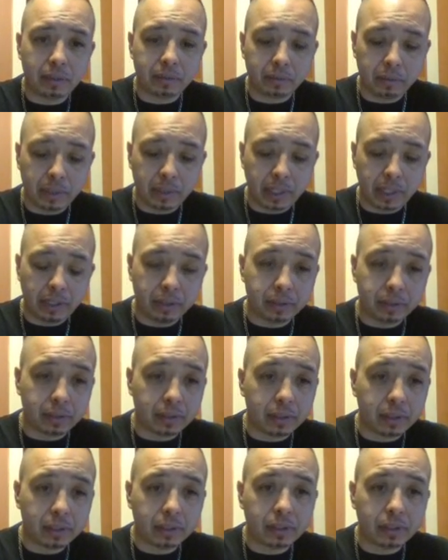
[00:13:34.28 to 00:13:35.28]
radios,
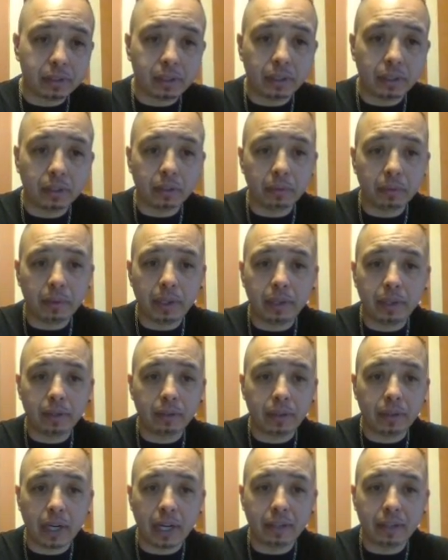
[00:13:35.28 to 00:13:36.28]
and this is the only radio
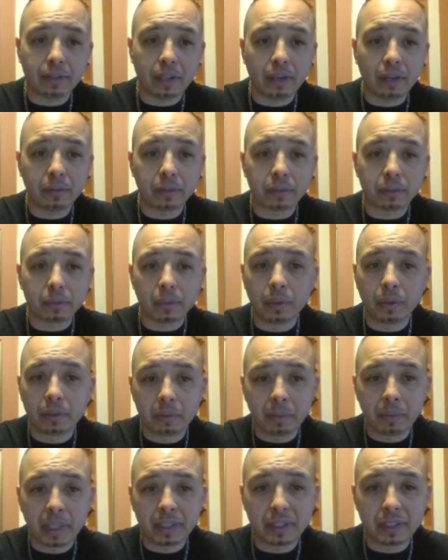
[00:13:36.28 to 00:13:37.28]
that I thought was
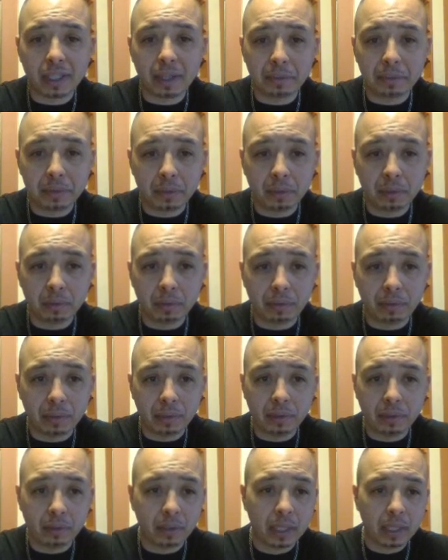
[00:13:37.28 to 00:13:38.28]
worth my time doing a
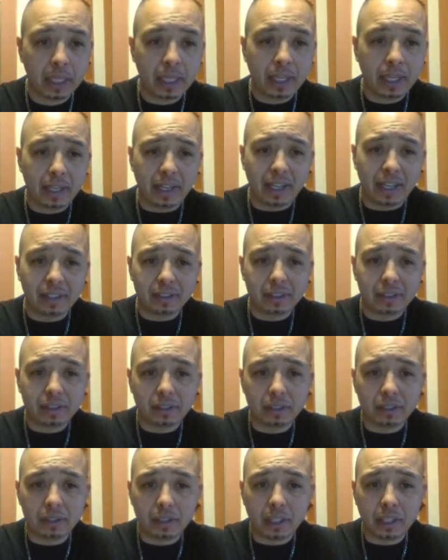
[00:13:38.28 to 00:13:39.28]
review and honestly
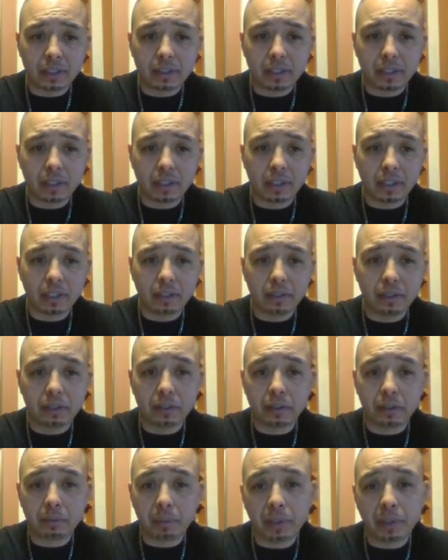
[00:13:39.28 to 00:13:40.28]
suggesting that you
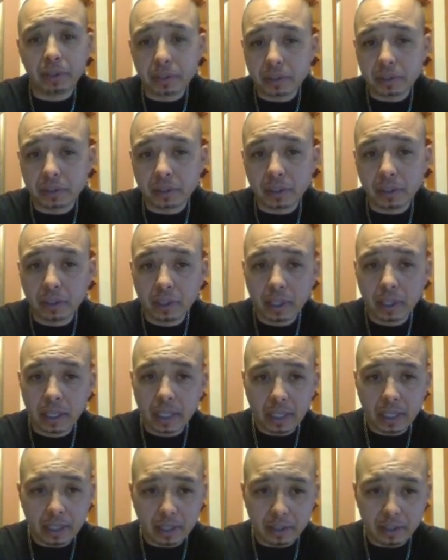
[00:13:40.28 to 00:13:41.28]
should purchase it.
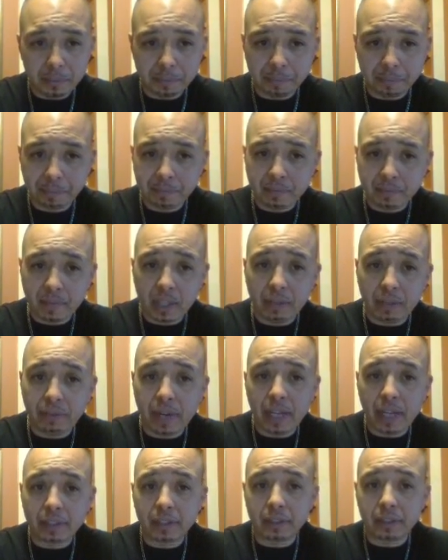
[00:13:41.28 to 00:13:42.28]
The
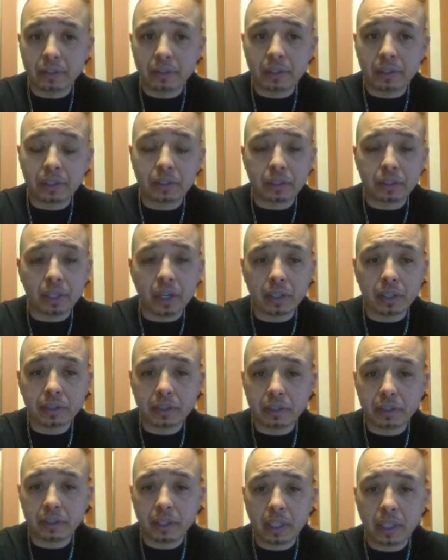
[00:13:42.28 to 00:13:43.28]
fact that you can
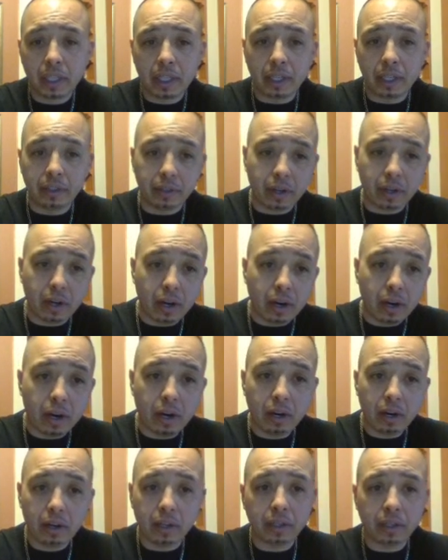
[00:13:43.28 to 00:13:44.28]
charge it in your
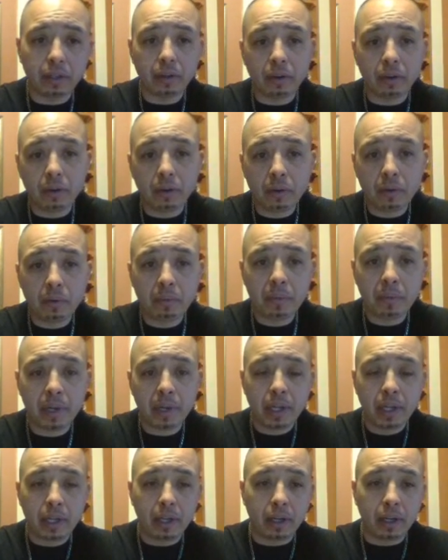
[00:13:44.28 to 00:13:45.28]
car, in your home,
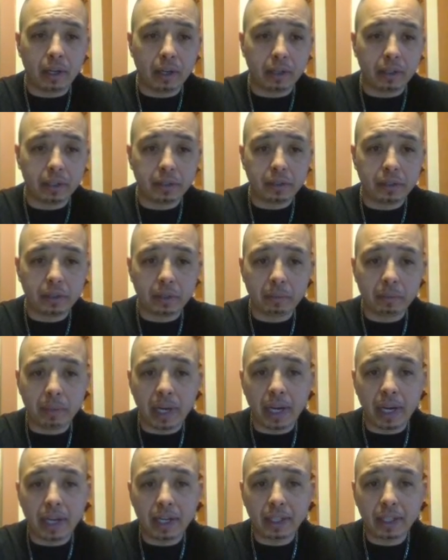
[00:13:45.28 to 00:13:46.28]
that you can
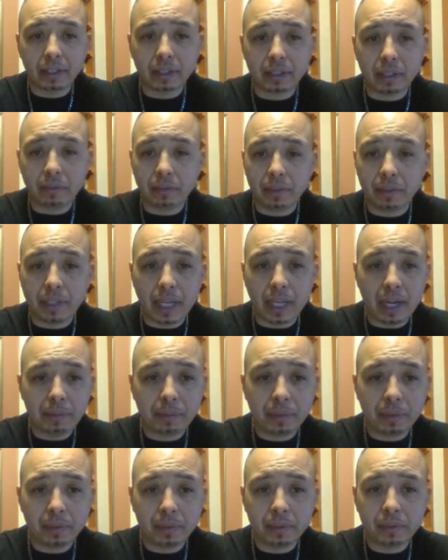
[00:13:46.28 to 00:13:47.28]
buy any type of
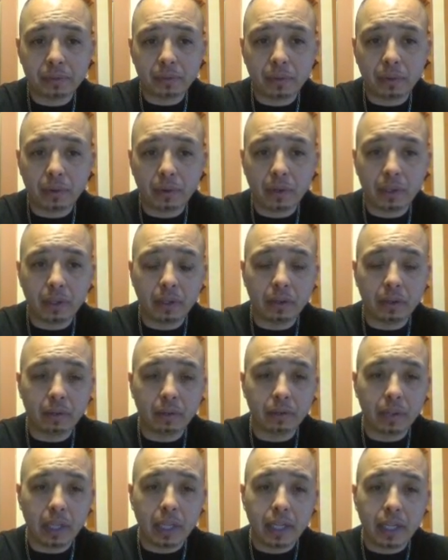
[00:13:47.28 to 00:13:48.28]
adapters for it, you
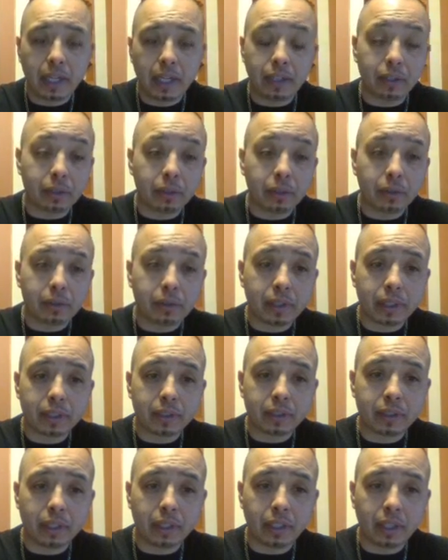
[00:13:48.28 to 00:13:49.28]
know. And the cool thing
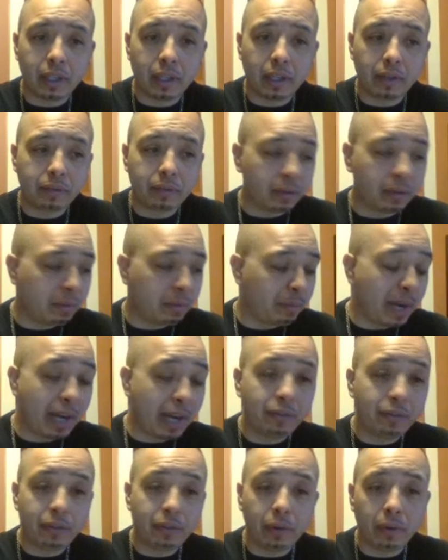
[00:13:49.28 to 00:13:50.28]
is that for
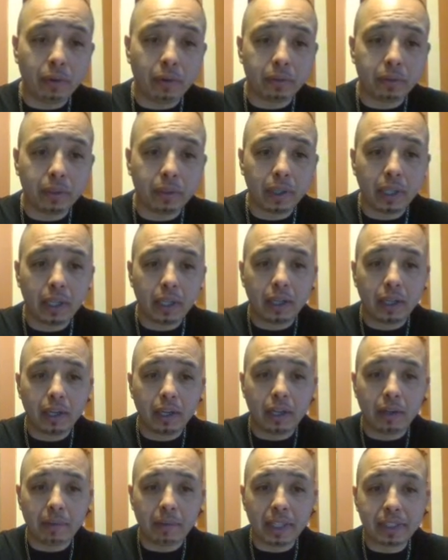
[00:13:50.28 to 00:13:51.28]
my phone,
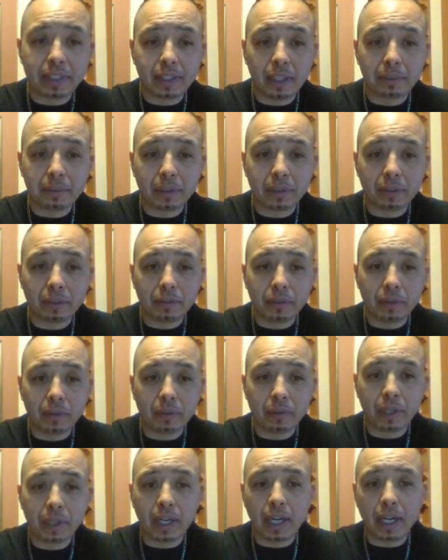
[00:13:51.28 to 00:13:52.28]
my Samsung
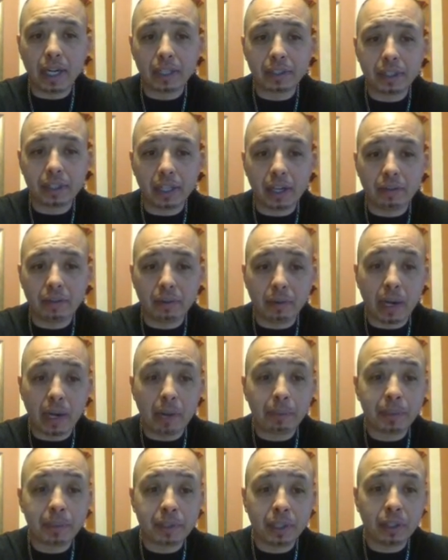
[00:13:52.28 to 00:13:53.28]
phone, I actually have a
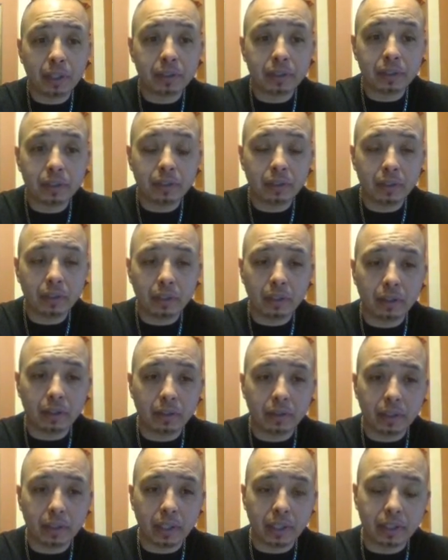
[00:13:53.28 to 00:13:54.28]
rapid charger, you
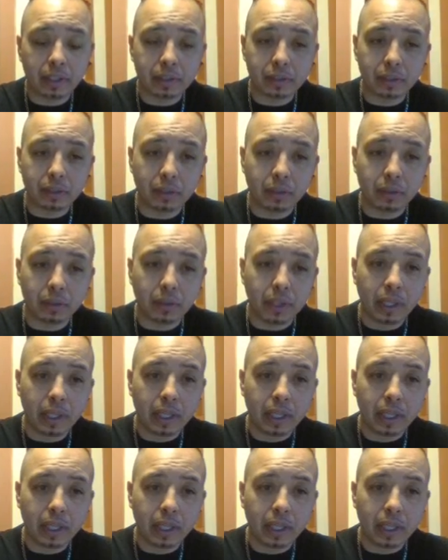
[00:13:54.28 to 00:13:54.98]
know, so